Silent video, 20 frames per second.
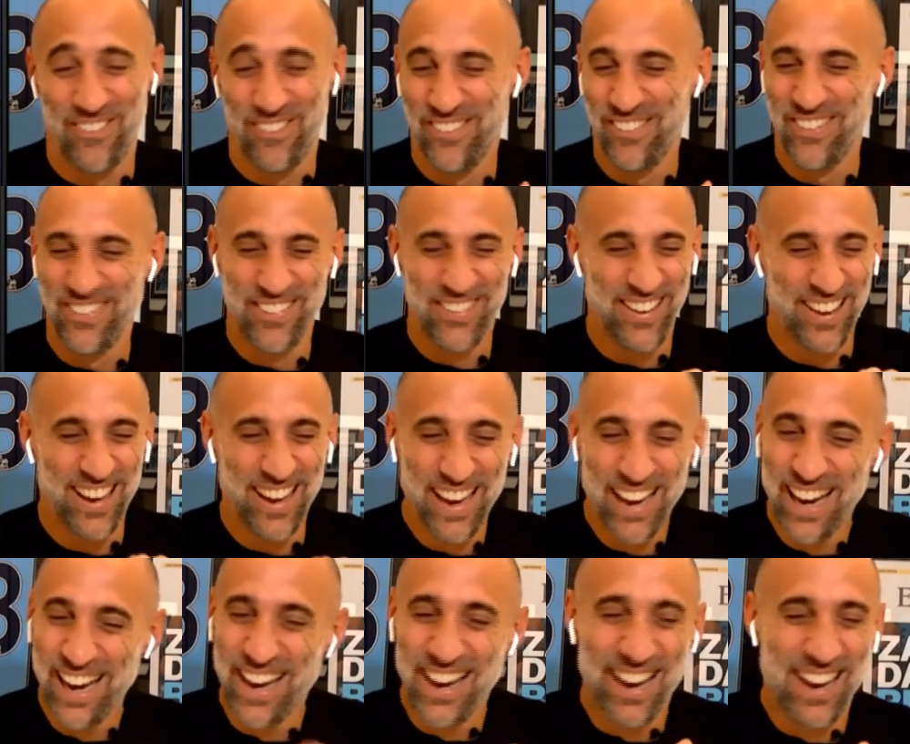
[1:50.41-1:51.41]
on your
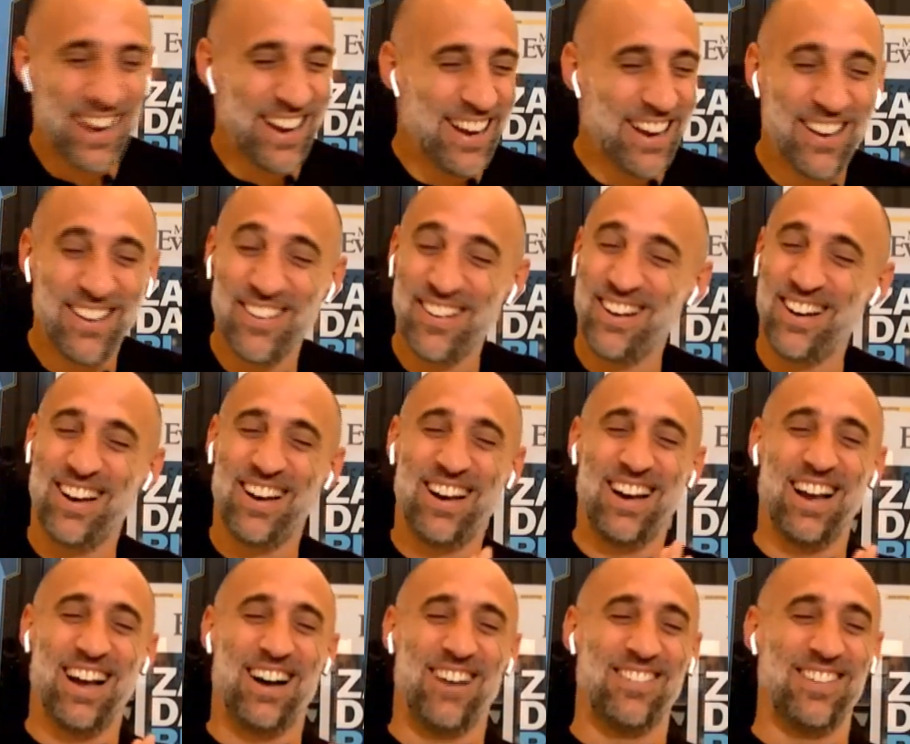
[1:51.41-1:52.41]
screen.
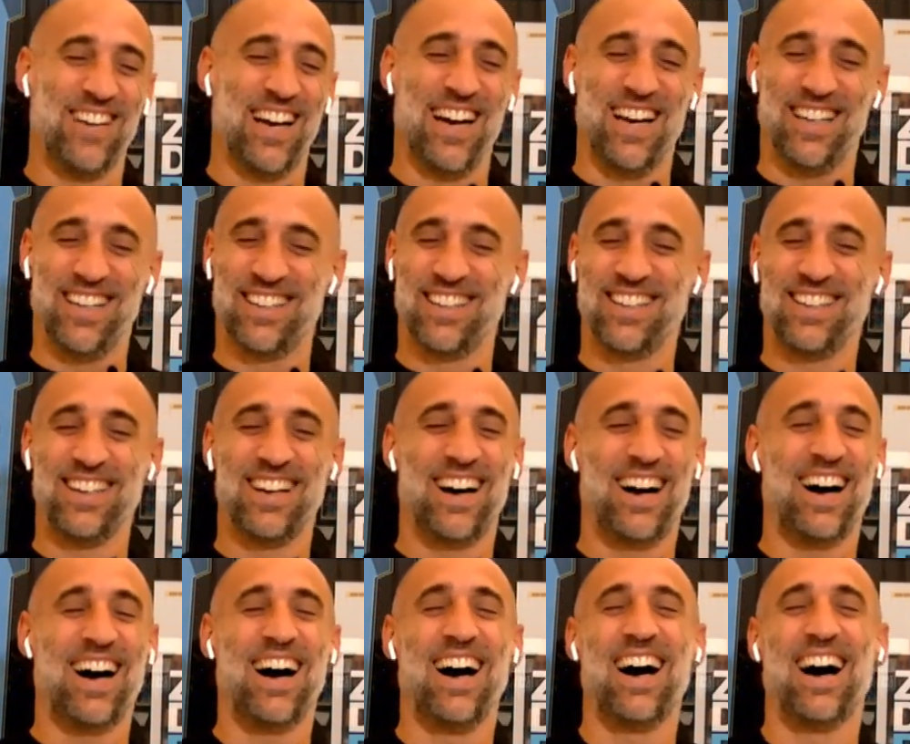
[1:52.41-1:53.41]
Love it.
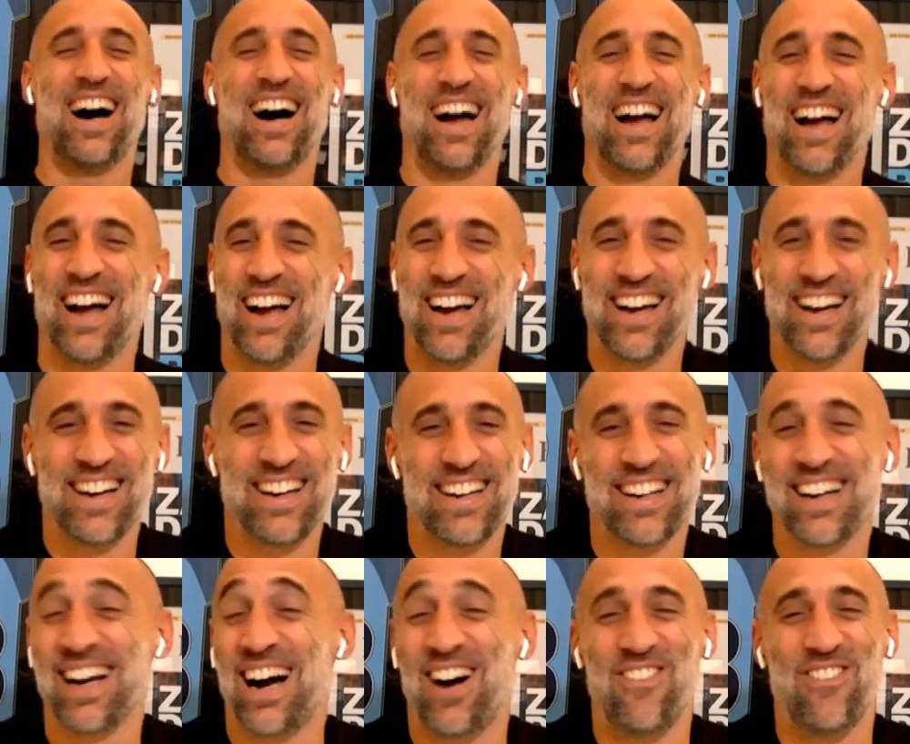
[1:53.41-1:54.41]
Uh,
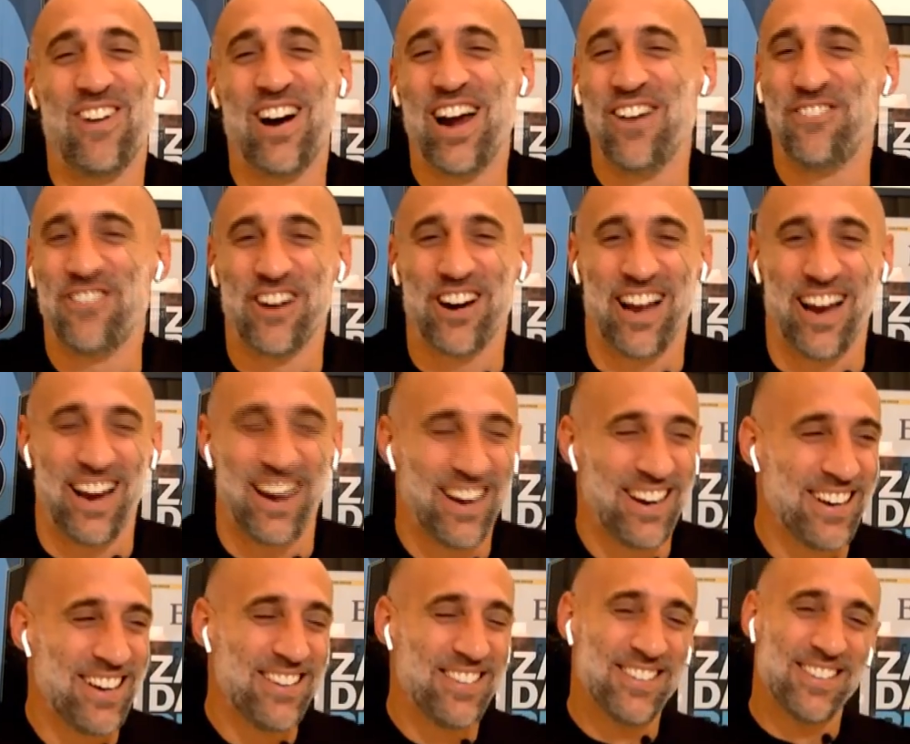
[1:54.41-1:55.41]
can't wait for it.
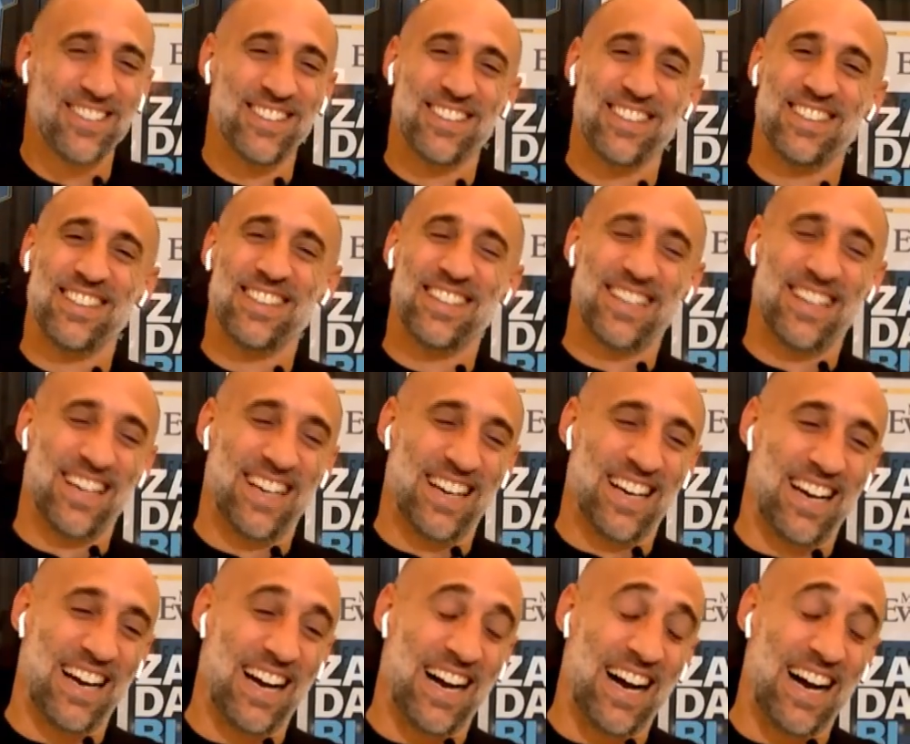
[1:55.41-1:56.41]

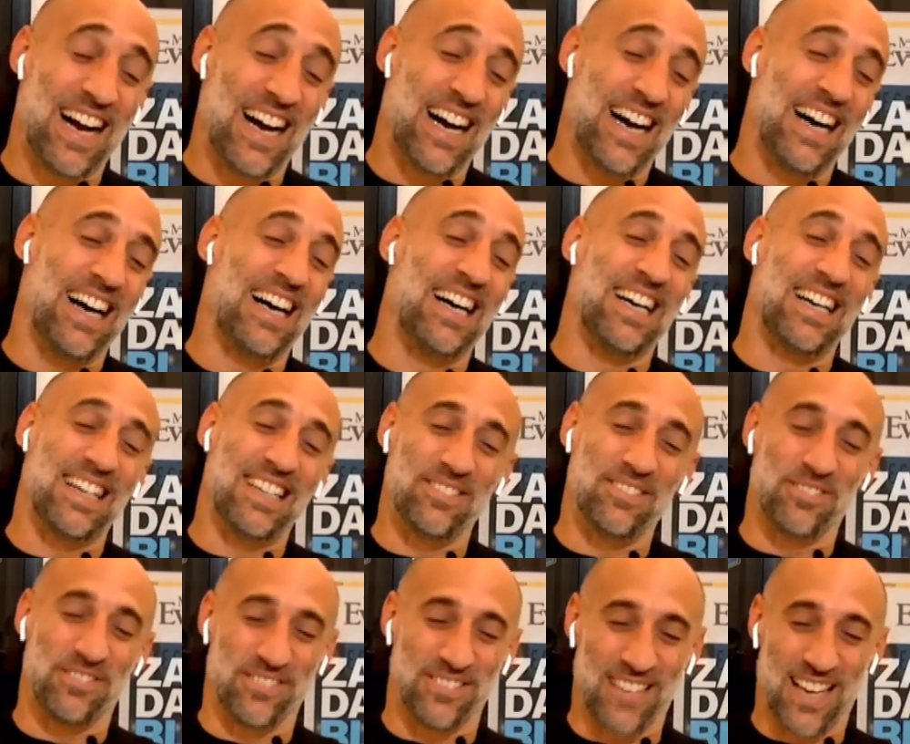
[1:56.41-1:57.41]
Uh, good stuff, uh,
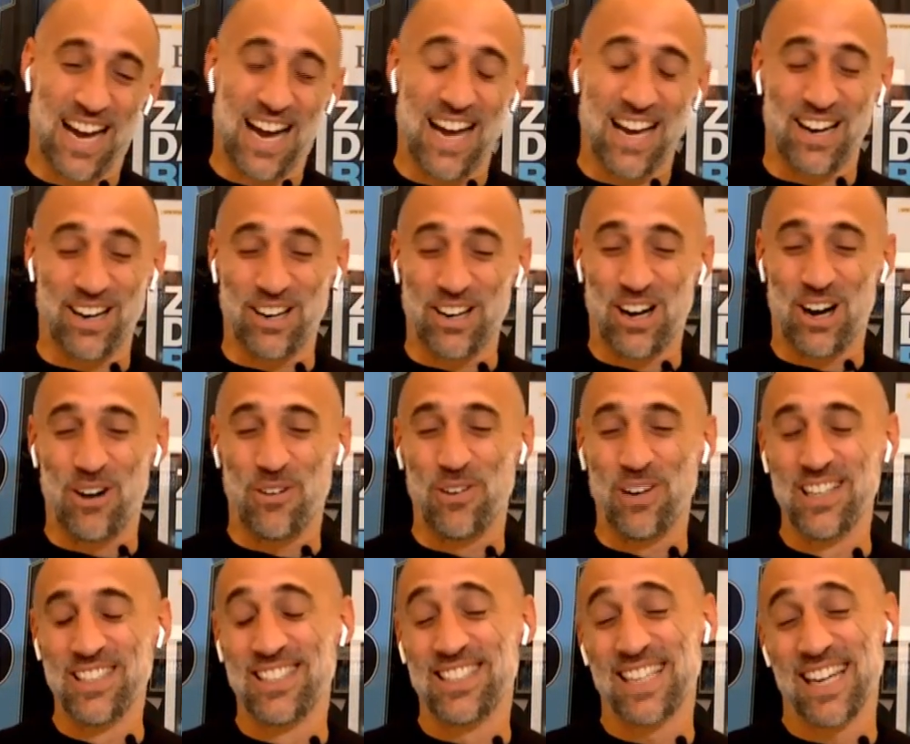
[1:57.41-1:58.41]
Pablo. Thank you very we'll
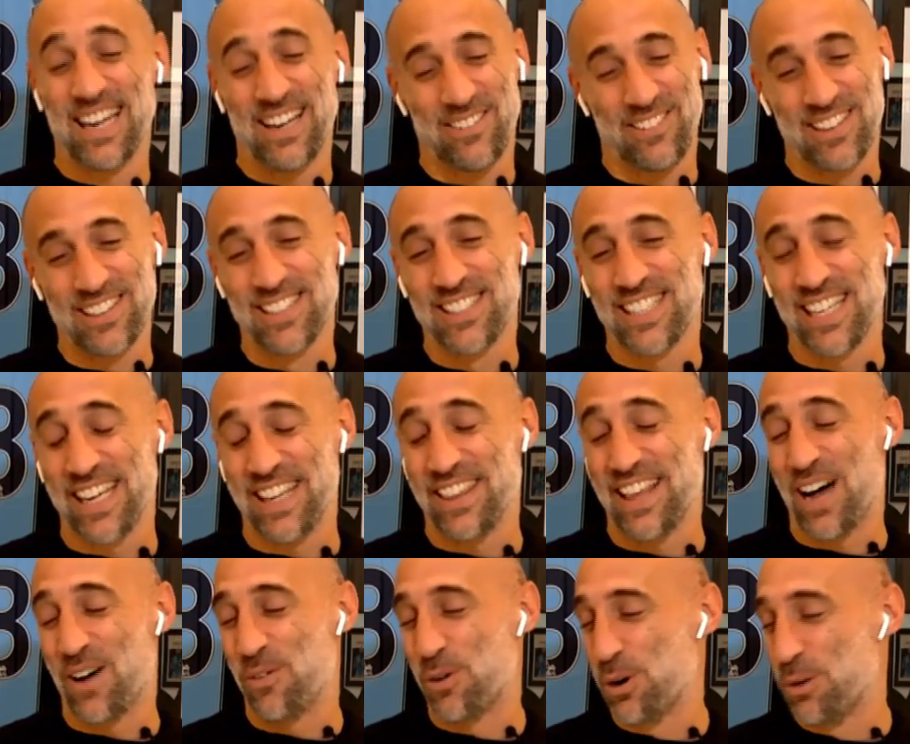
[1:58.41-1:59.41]
much. See. We'll see.
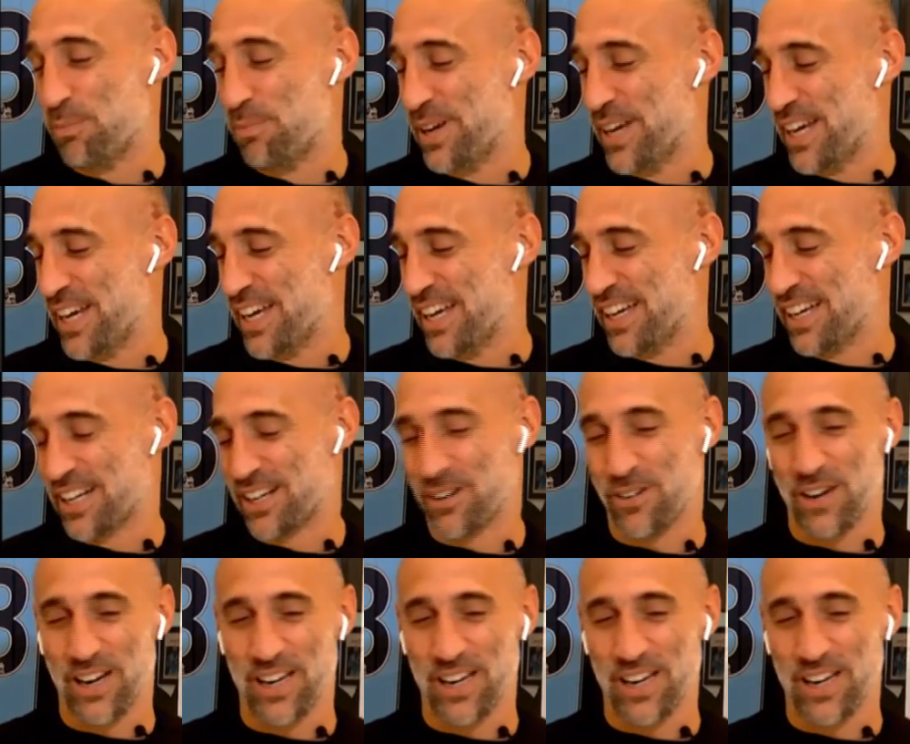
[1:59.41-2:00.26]
That would be a great